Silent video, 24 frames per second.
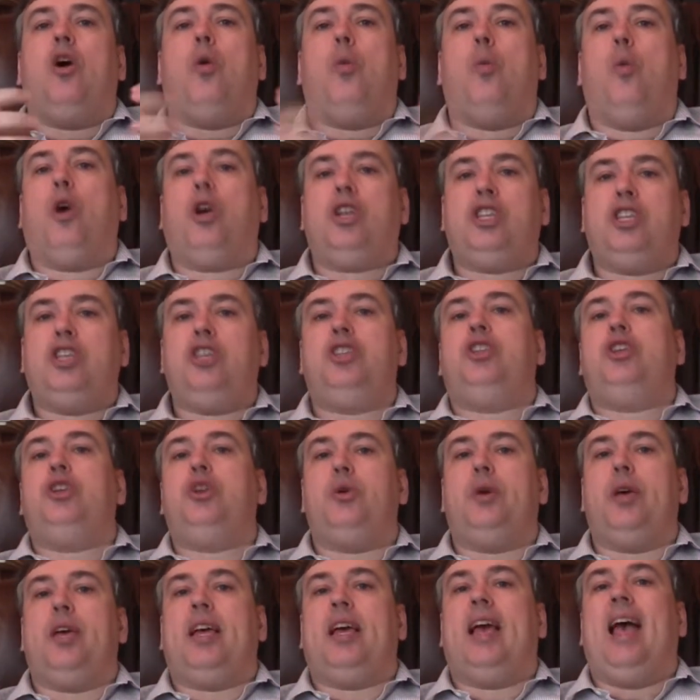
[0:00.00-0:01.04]
what you're
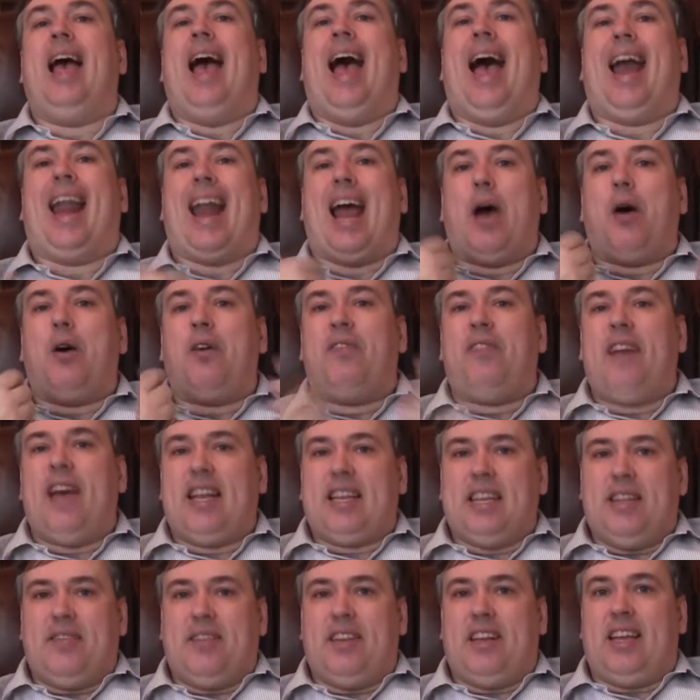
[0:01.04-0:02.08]
doing and how
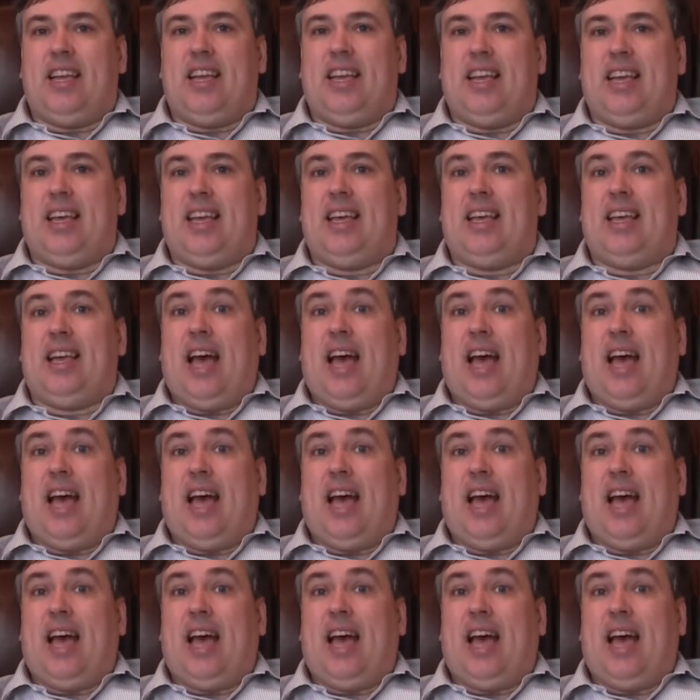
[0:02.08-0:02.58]
effectively